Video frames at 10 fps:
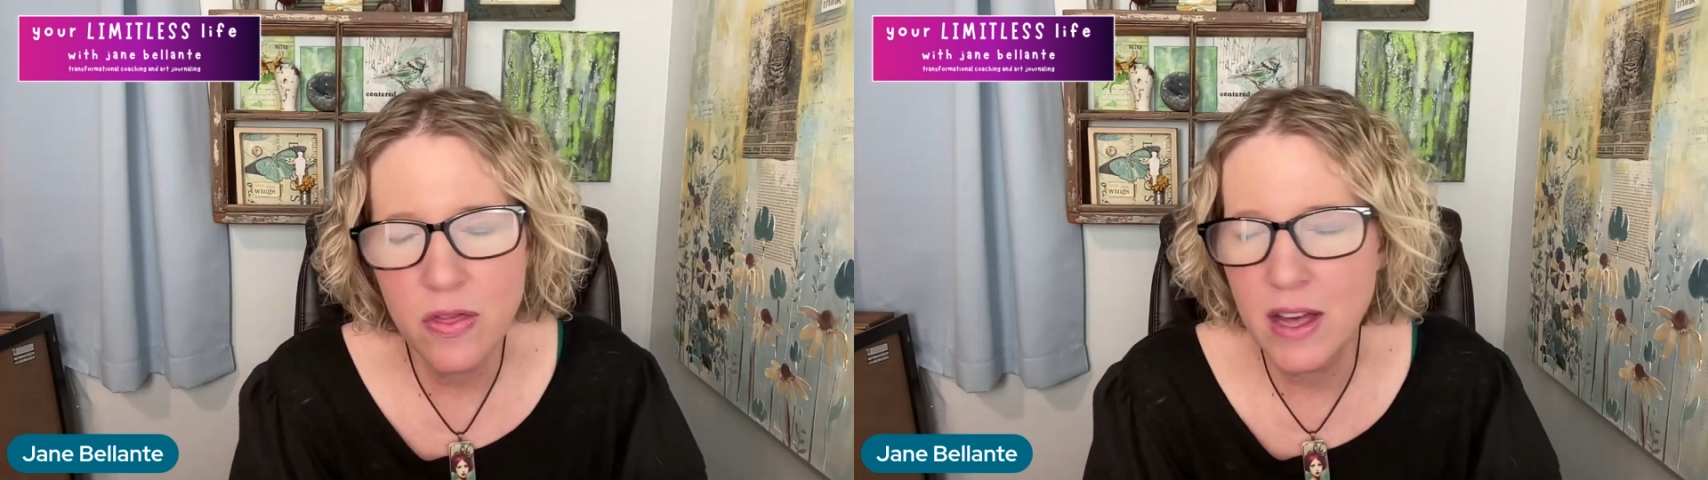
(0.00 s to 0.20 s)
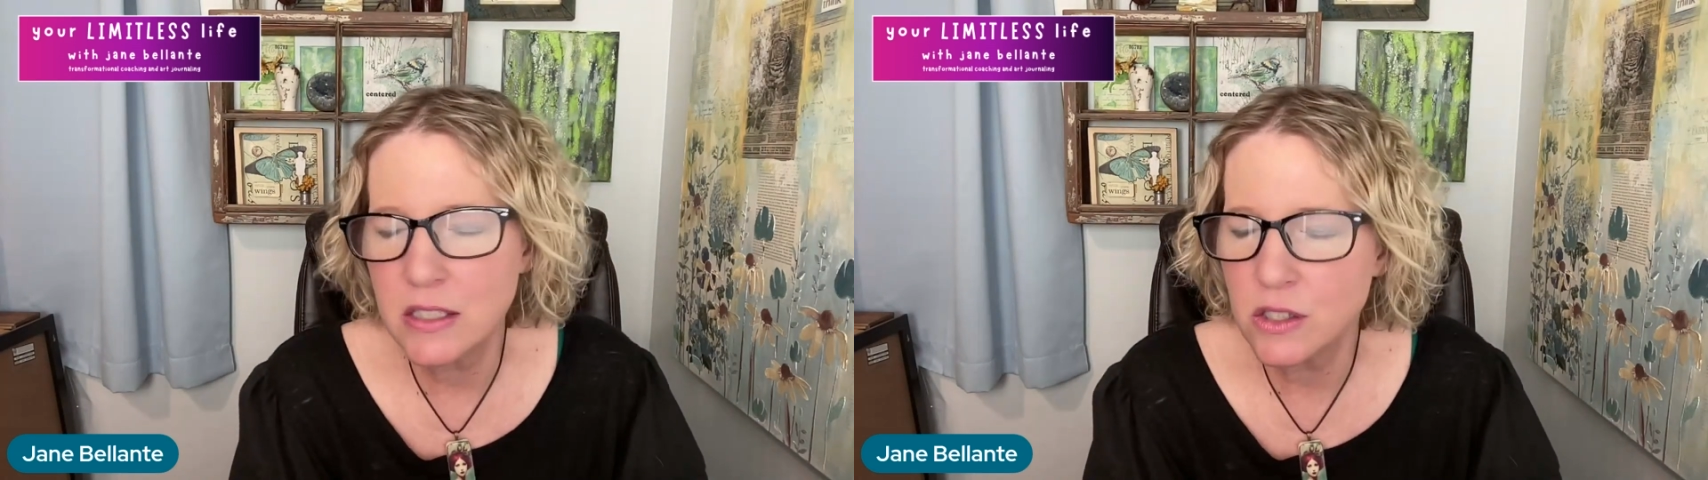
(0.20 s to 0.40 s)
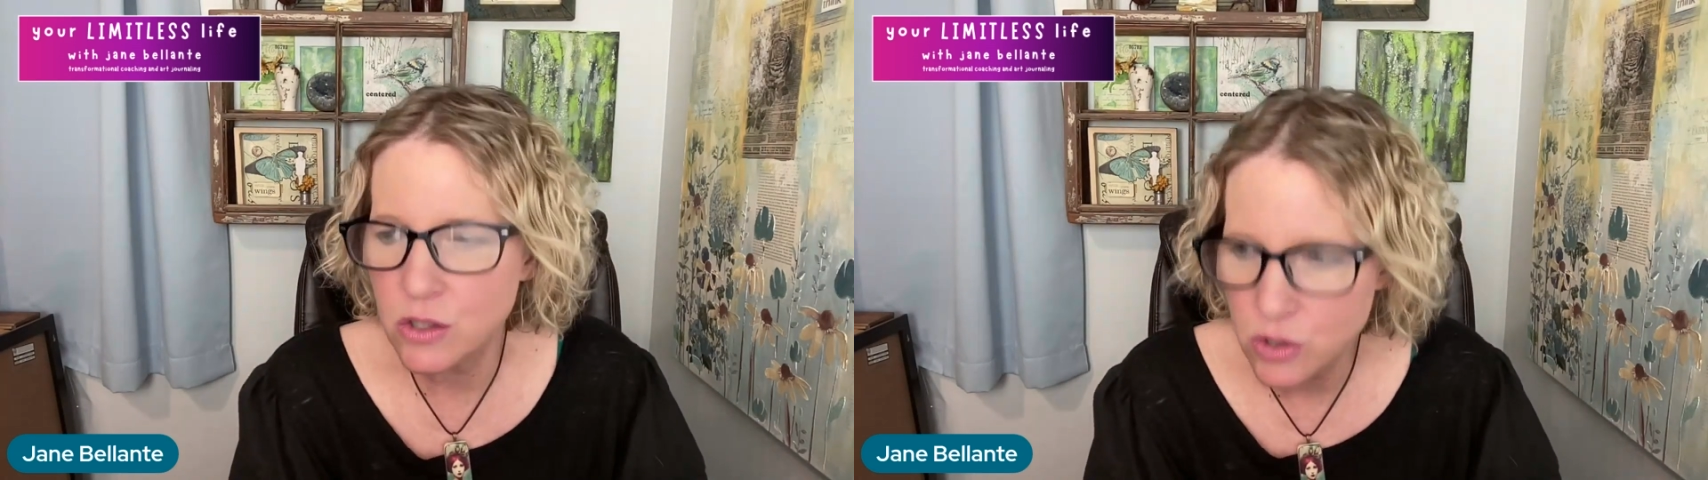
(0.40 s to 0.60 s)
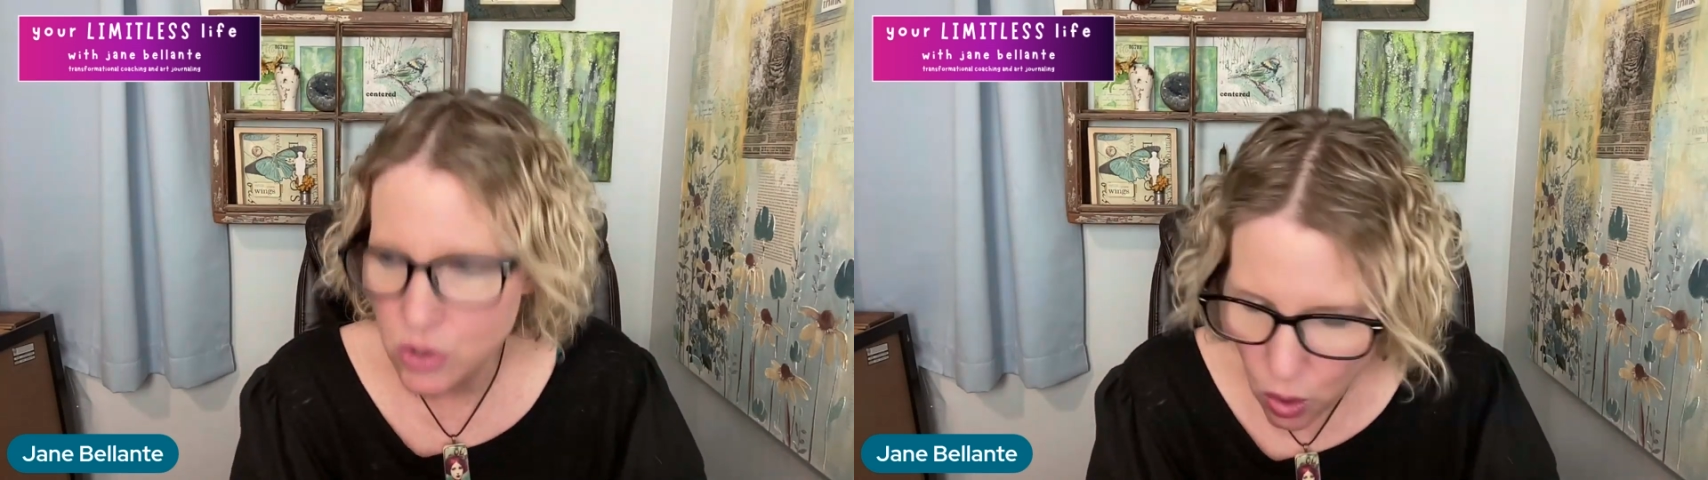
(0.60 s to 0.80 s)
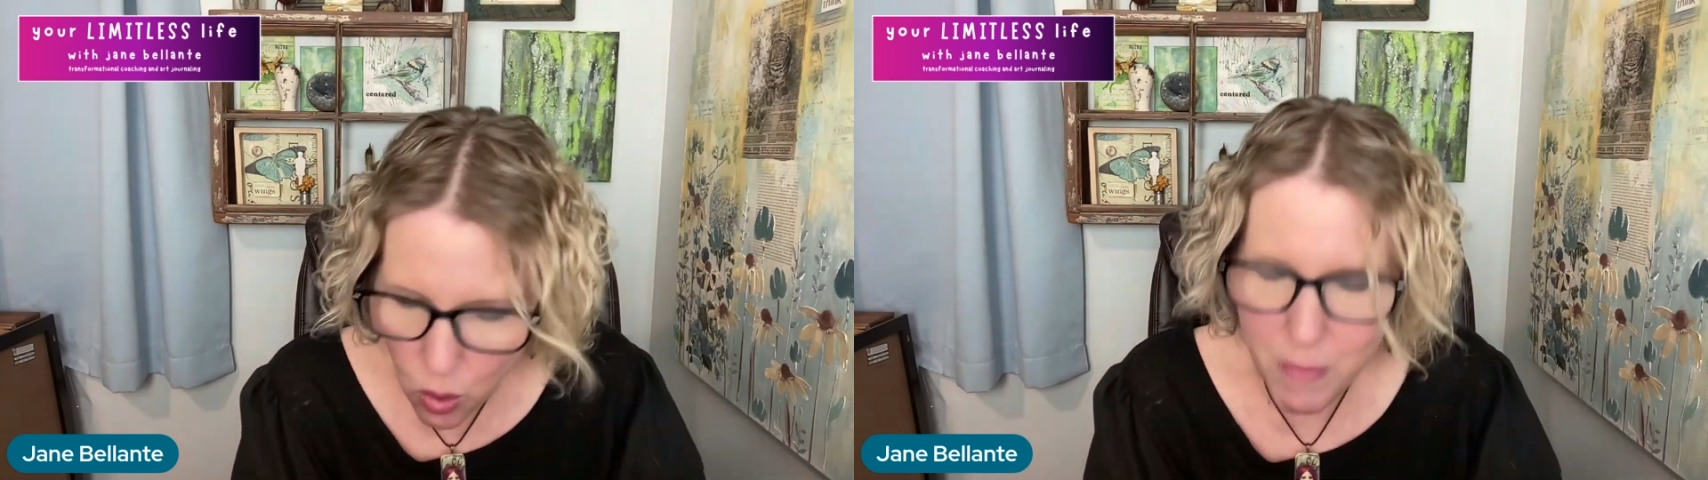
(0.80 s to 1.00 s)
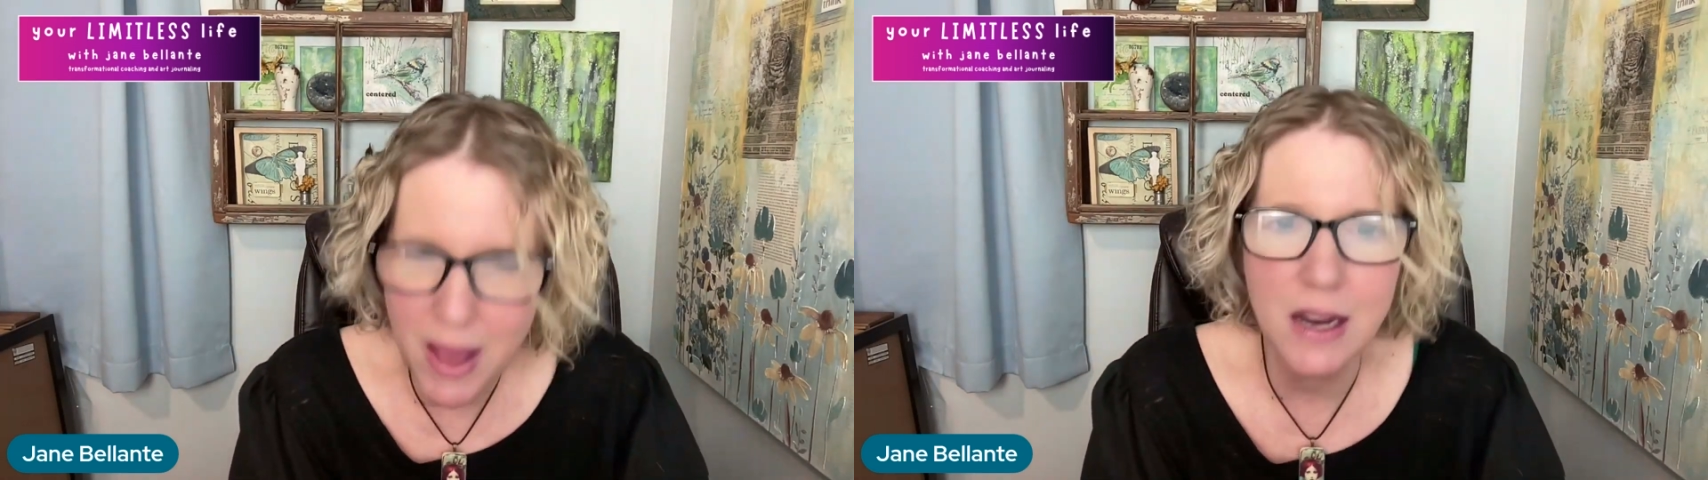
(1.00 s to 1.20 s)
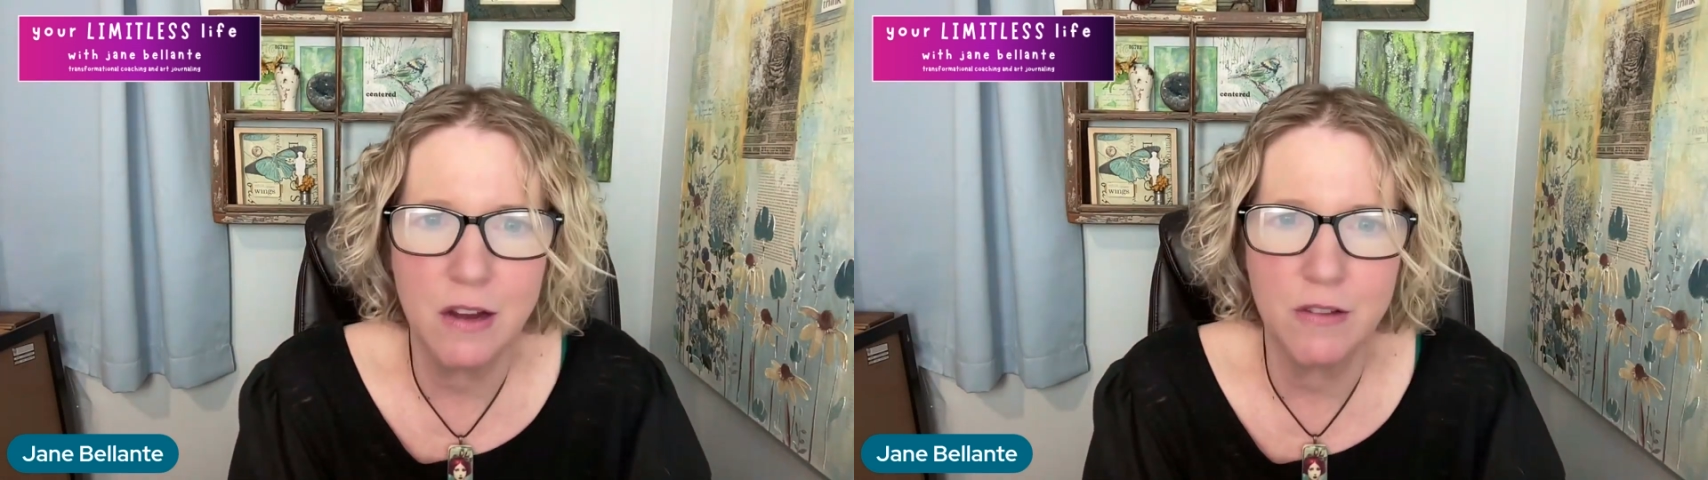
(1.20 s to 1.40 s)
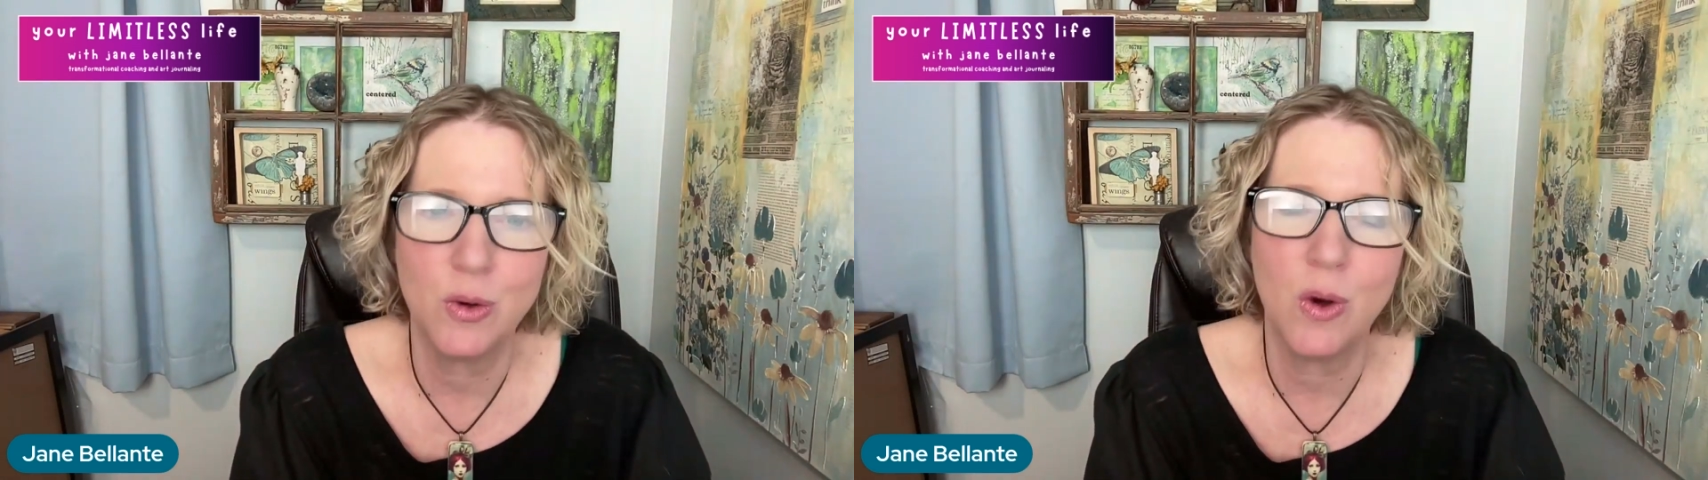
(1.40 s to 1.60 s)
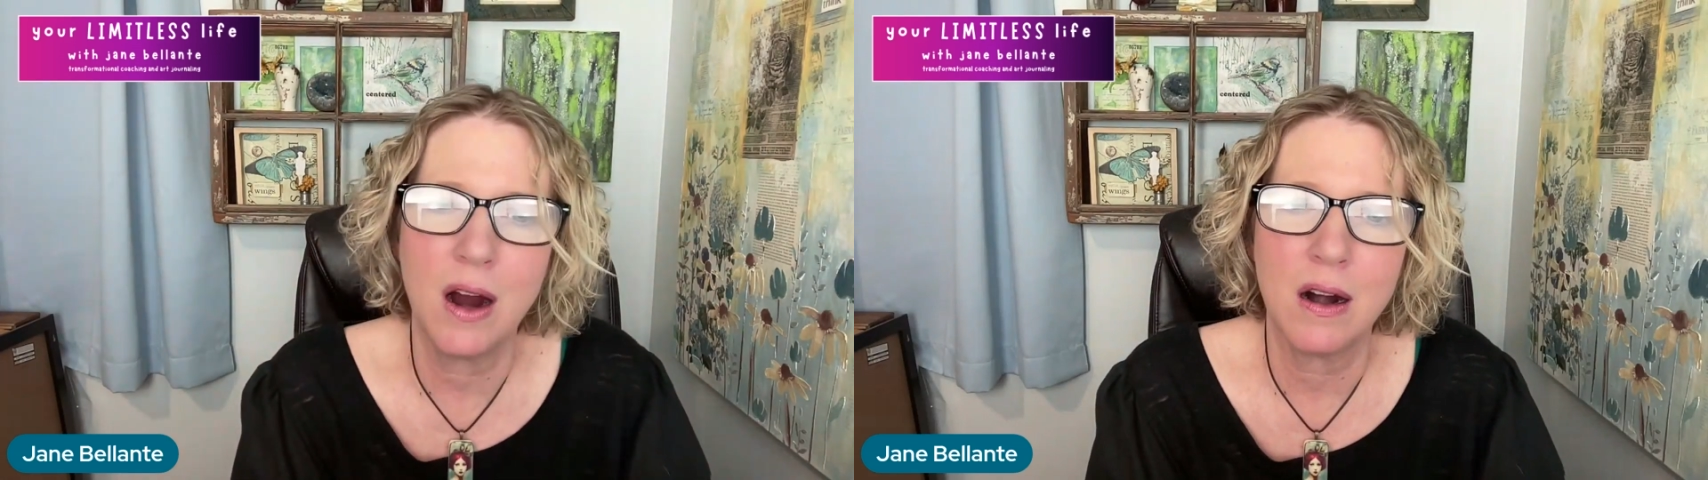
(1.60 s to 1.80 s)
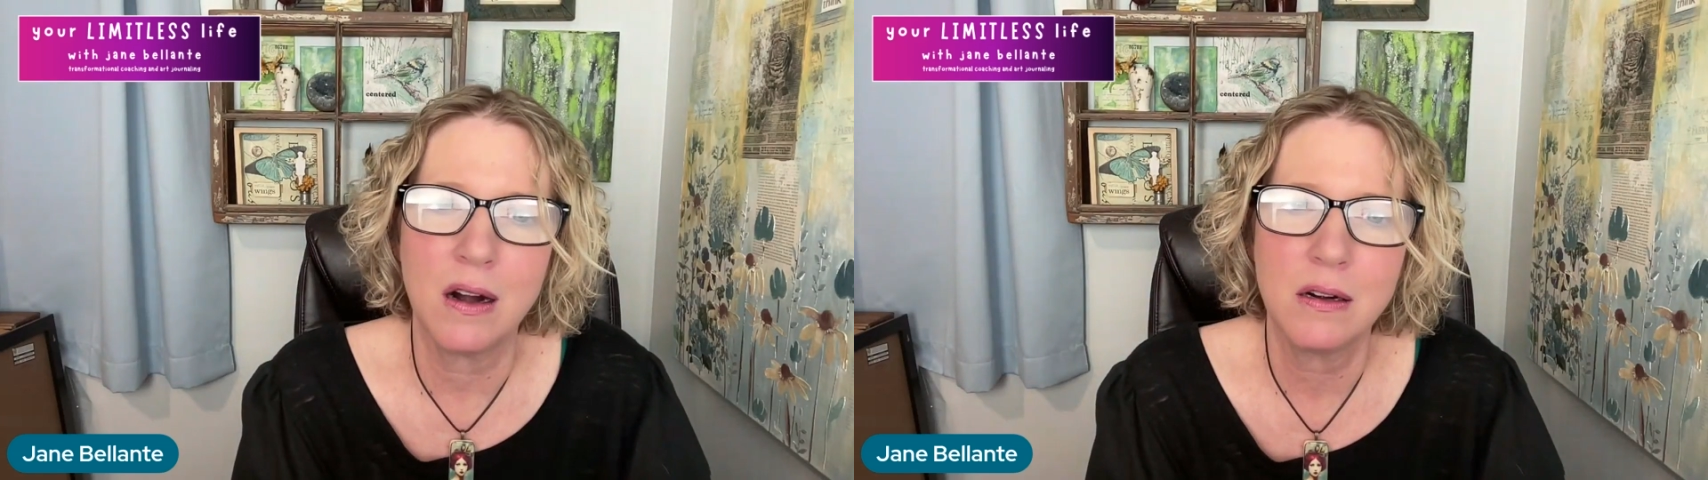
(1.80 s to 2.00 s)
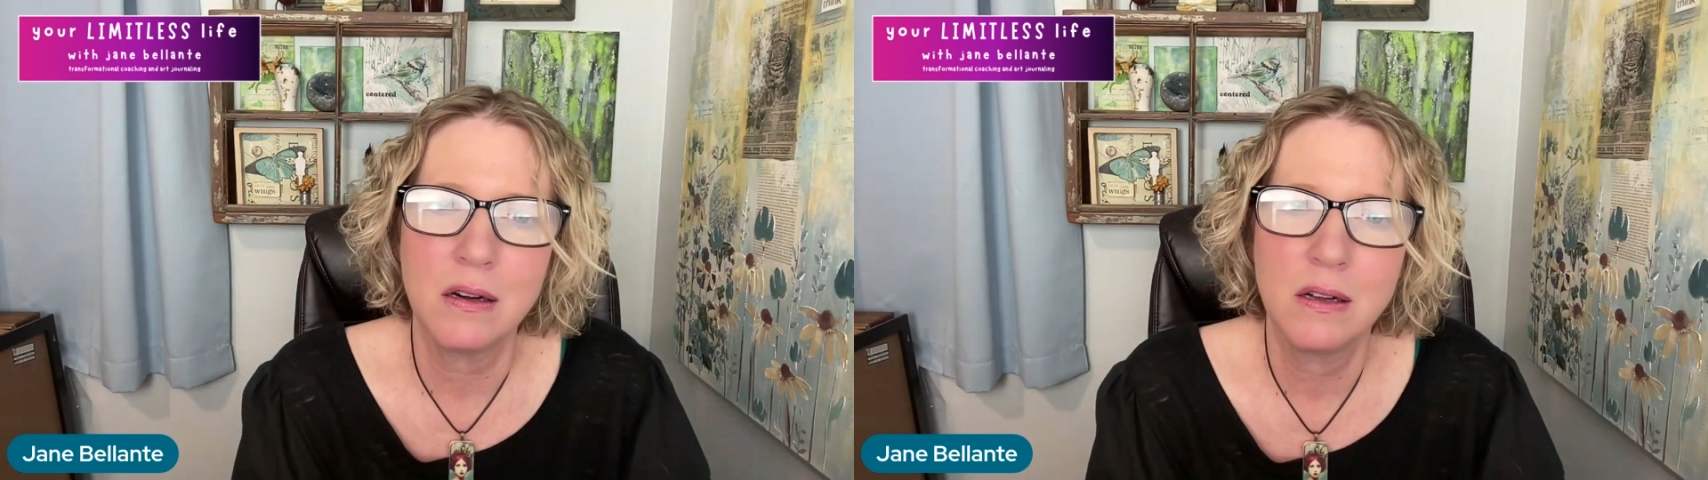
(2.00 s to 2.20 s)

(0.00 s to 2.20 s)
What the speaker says: that so many of you are,